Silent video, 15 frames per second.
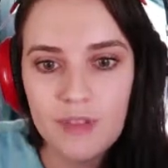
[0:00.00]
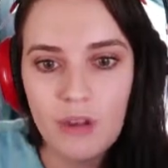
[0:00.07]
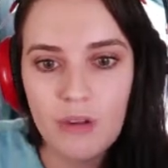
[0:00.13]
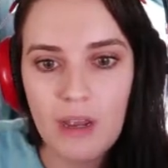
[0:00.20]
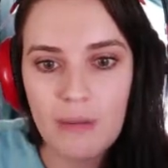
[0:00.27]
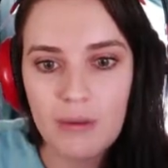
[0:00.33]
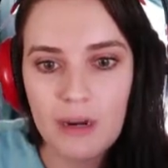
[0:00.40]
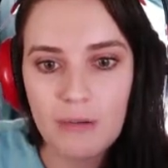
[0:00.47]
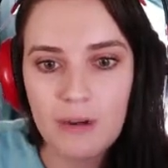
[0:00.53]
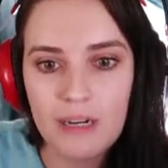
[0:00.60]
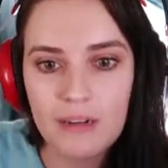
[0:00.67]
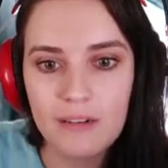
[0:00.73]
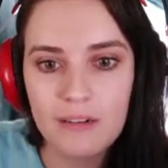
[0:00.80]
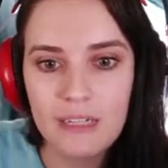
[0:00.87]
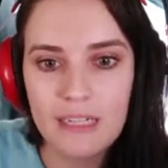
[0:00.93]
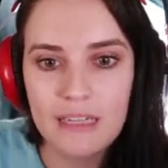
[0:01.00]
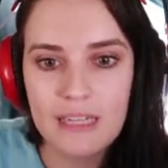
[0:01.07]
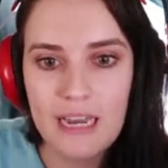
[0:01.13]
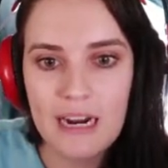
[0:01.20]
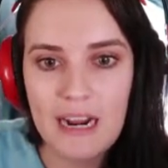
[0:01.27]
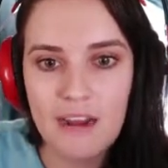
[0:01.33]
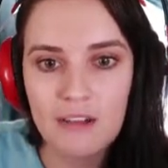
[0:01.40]
Okay, but I want to get
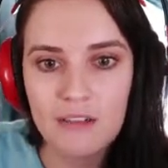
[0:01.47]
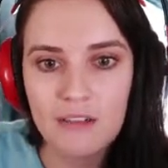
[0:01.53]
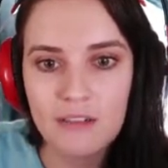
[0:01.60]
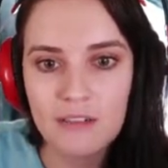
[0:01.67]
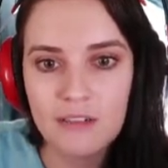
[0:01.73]
that out.